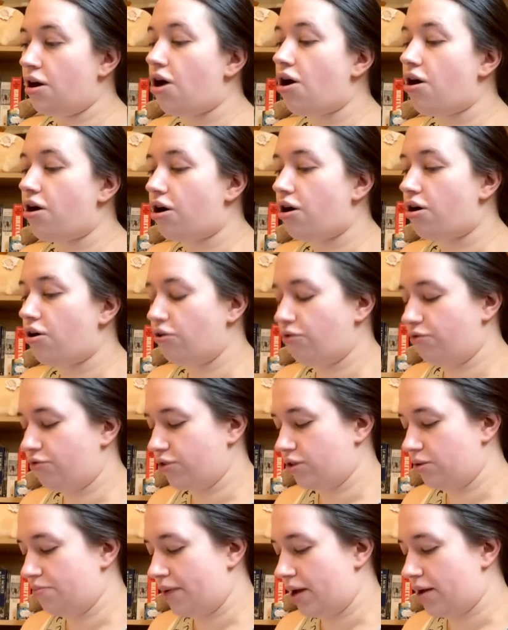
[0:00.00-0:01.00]
Oh,
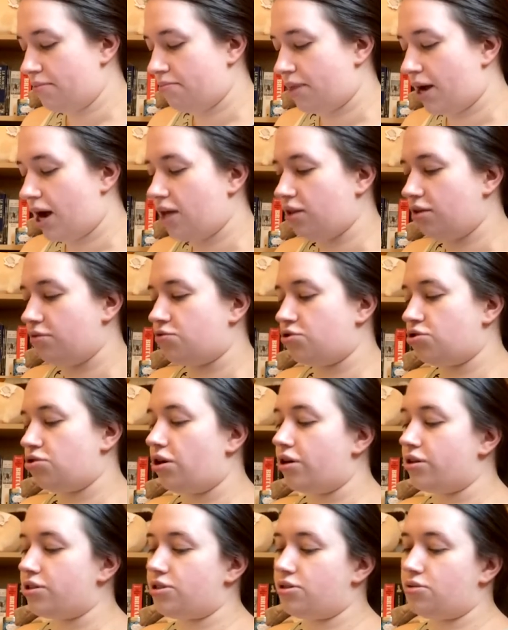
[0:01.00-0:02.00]
for the bit in Battle of
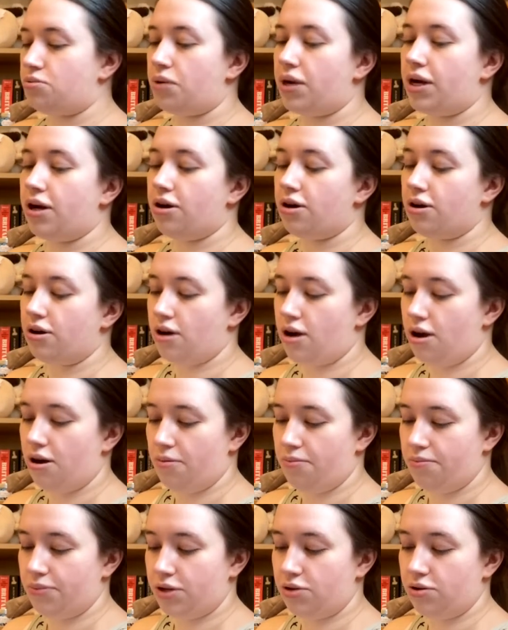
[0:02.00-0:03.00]
Trust where
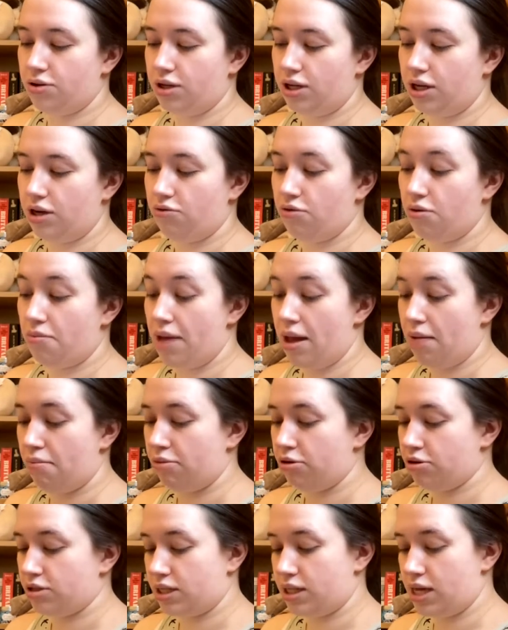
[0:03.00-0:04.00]
Cornelia
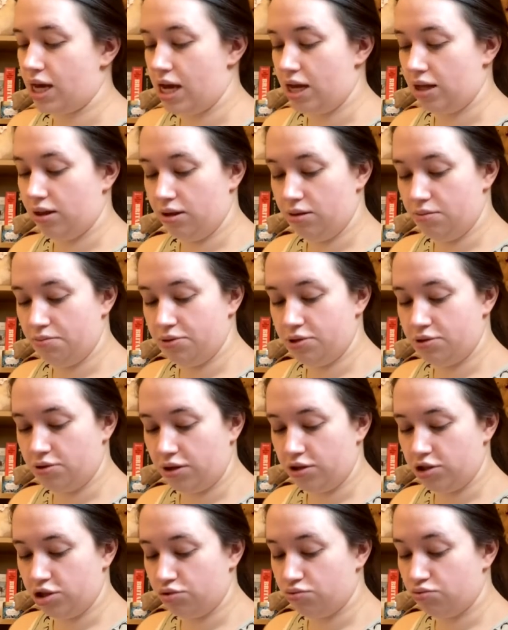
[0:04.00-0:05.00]
remembers Caleb. So
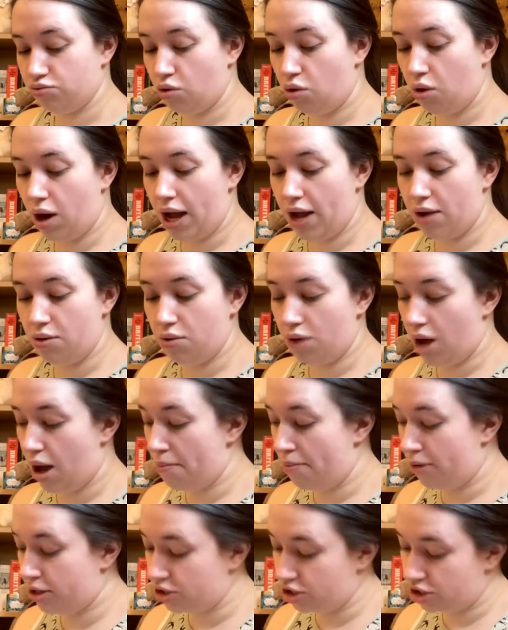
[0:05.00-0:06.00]
I just wrote out a
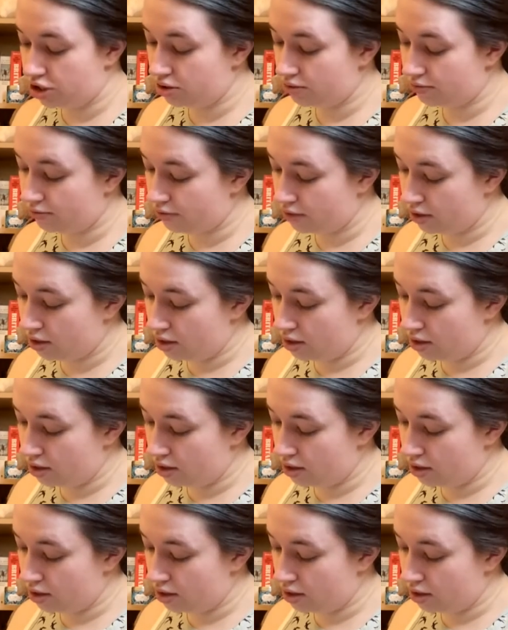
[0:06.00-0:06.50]
bunch of...